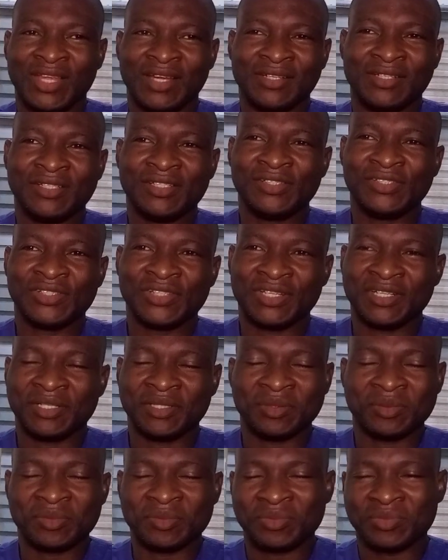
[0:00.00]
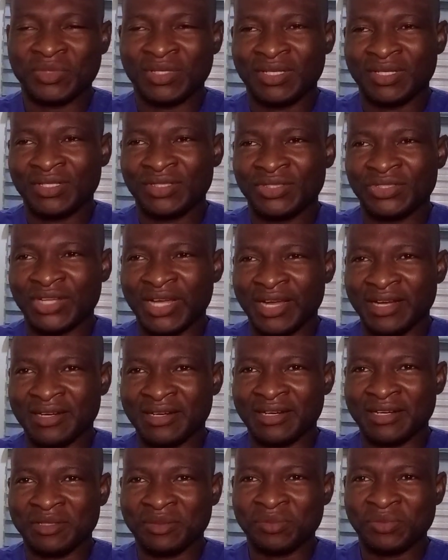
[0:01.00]
Now, this
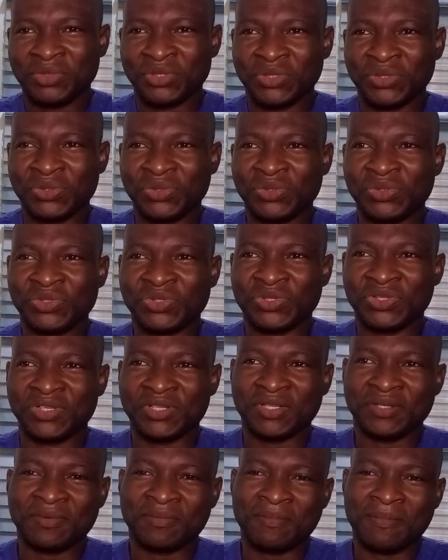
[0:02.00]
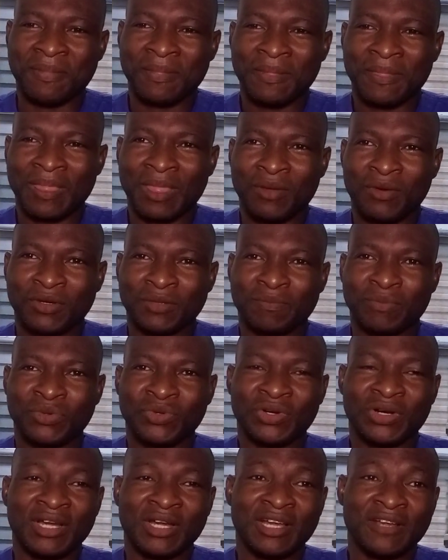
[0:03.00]
diagram shows what
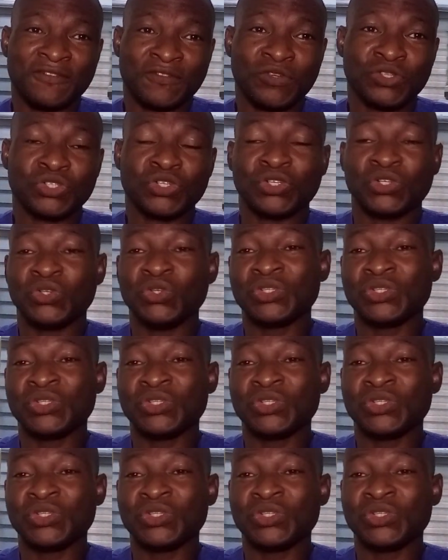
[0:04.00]
pleural effusion